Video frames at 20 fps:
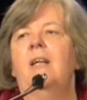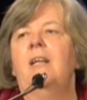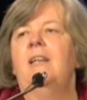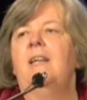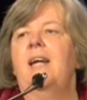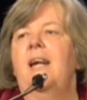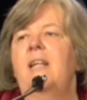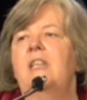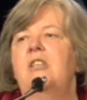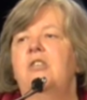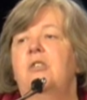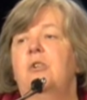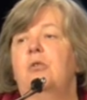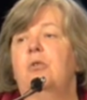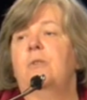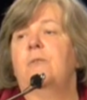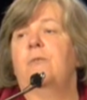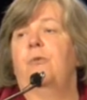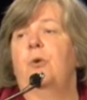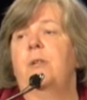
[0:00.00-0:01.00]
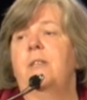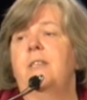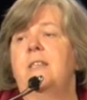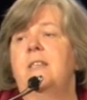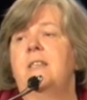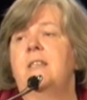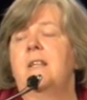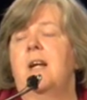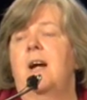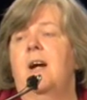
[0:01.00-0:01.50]
engage those
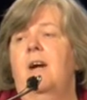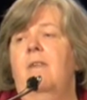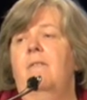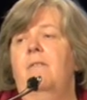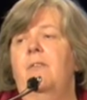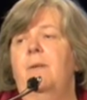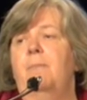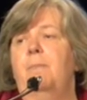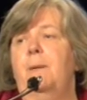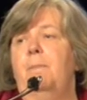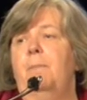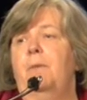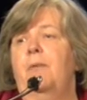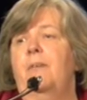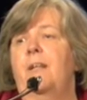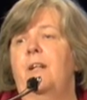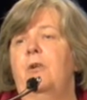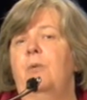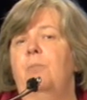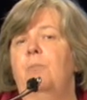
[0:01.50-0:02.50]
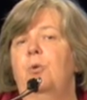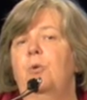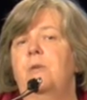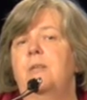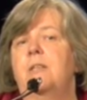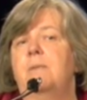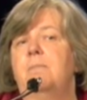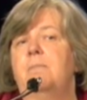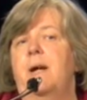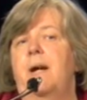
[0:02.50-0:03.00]
voices of the people that are
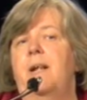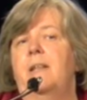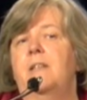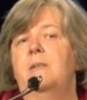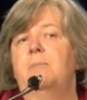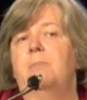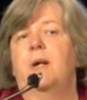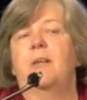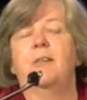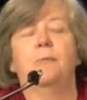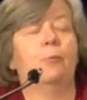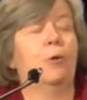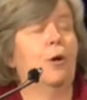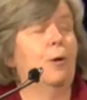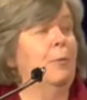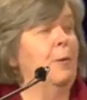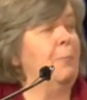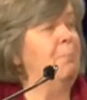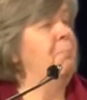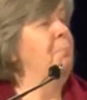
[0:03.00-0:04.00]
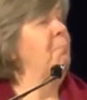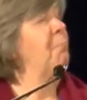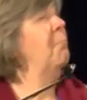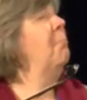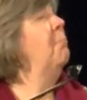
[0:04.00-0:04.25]
most impacted by the problem.